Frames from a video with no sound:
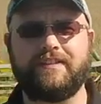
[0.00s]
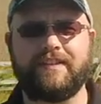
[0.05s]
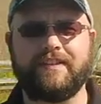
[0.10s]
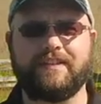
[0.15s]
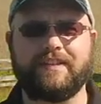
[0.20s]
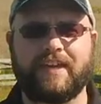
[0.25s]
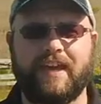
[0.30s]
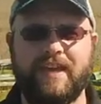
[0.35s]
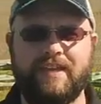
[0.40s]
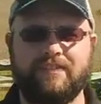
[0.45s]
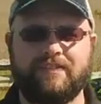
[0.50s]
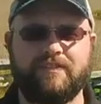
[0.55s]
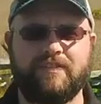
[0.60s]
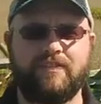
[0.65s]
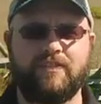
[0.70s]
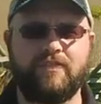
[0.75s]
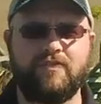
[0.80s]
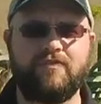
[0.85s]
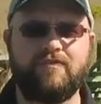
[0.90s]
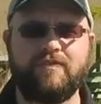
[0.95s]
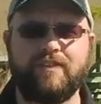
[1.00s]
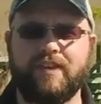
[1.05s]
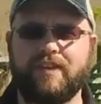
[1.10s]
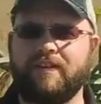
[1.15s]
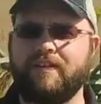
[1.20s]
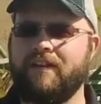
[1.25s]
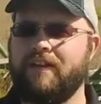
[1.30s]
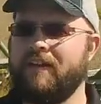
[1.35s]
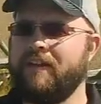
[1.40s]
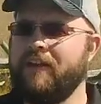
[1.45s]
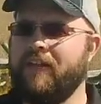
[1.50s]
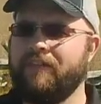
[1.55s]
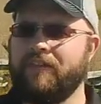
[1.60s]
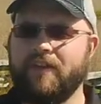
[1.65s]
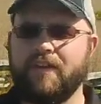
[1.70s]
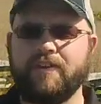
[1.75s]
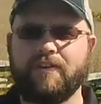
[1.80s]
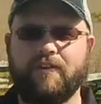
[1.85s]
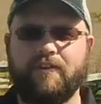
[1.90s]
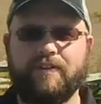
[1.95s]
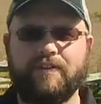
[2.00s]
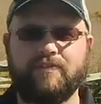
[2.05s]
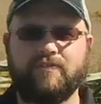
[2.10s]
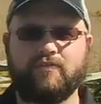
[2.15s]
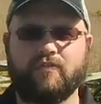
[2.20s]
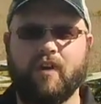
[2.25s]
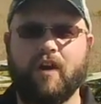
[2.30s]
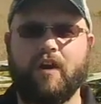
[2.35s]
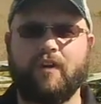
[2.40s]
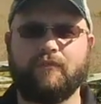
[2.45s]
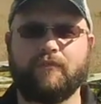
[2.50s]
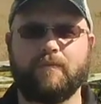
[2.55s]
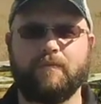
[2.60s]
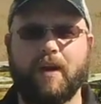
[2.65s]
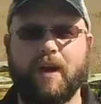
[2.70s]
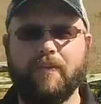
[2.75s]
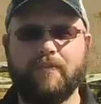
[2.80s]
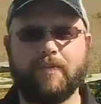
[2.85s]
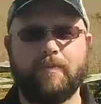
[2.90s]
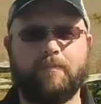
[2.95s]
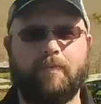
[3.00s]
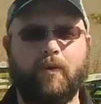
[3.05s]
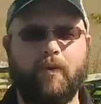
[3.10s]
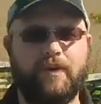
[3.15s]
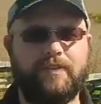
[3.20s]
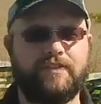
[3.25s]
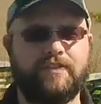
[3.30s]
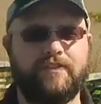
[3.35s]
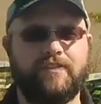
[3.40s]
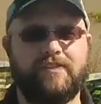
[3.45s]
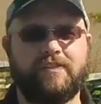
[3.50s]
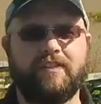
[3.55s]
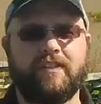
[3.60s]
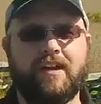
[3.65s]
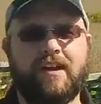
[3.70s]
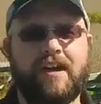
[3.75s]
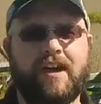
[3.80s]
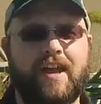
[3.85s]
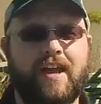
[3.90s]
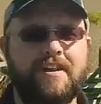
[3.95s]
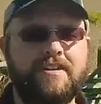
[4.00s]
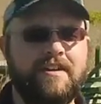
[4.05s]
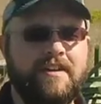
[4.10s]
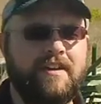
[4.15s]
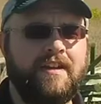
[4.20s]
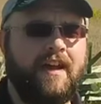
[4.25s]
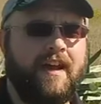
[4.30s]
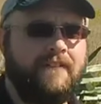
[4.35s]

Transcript: in this case the Union, they're going to draw from other points of their line.